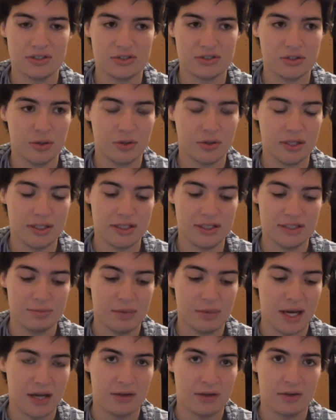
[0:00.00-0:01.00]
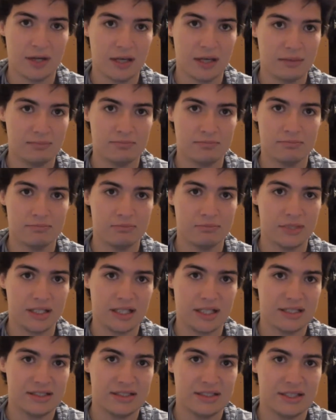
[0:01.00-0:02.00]
So in this battle,
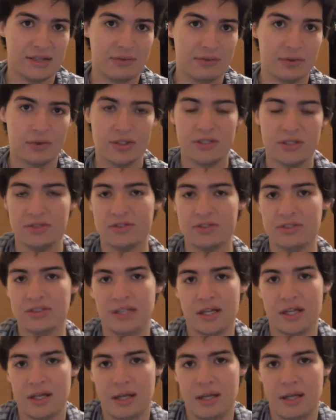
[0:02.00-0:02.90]
because he never really uses it,